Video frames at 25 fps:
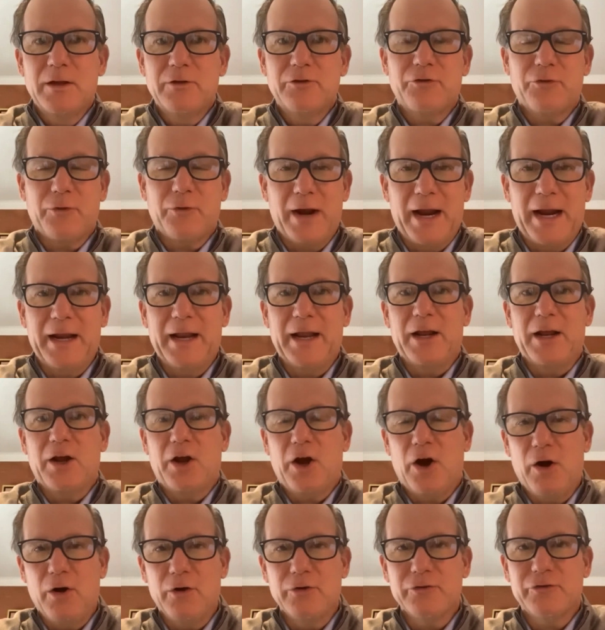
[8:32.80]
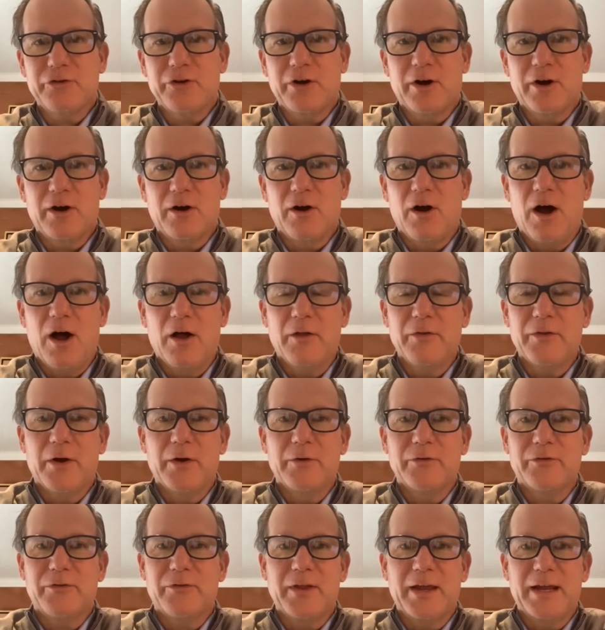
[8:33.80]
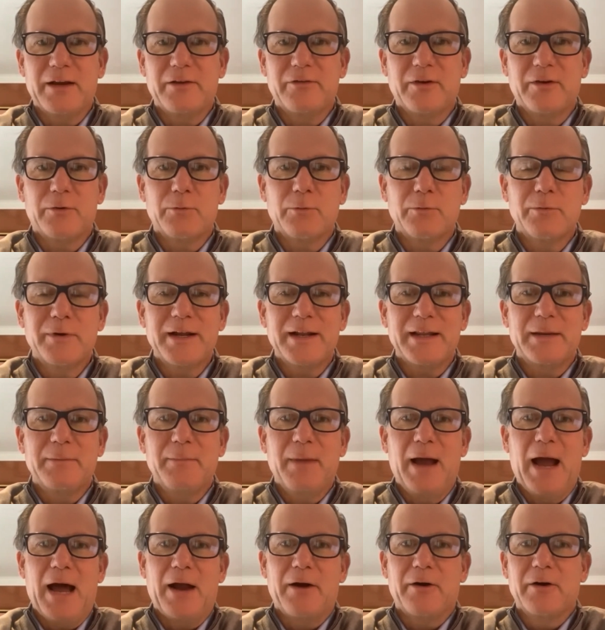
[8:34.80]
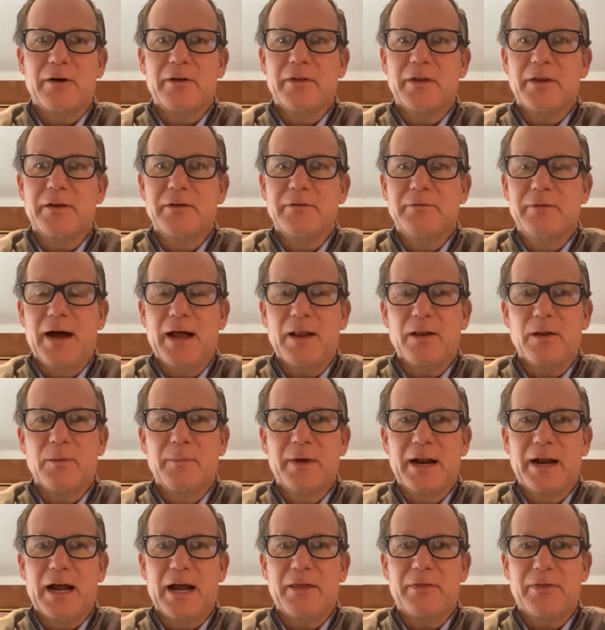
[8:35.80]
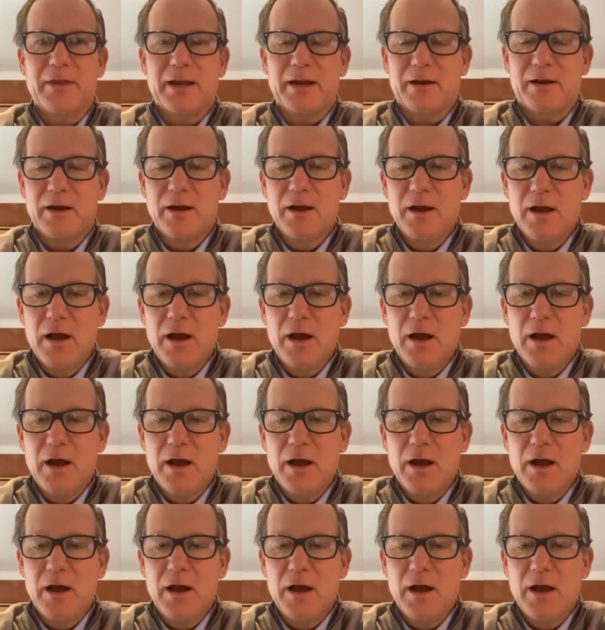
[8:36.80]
training, culture, all those things that really matter in the development, I think,